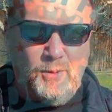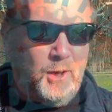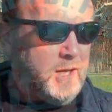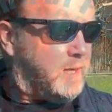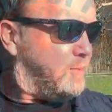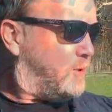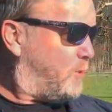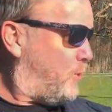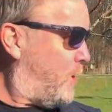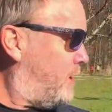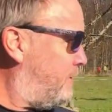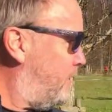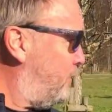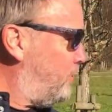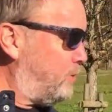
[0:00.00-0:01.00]
welcome to
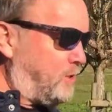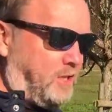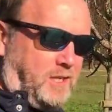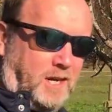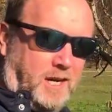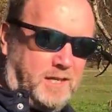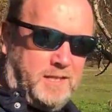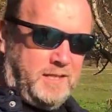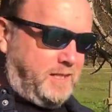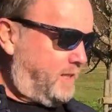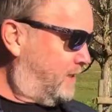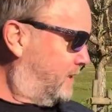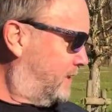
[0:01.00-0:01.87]
where it all started.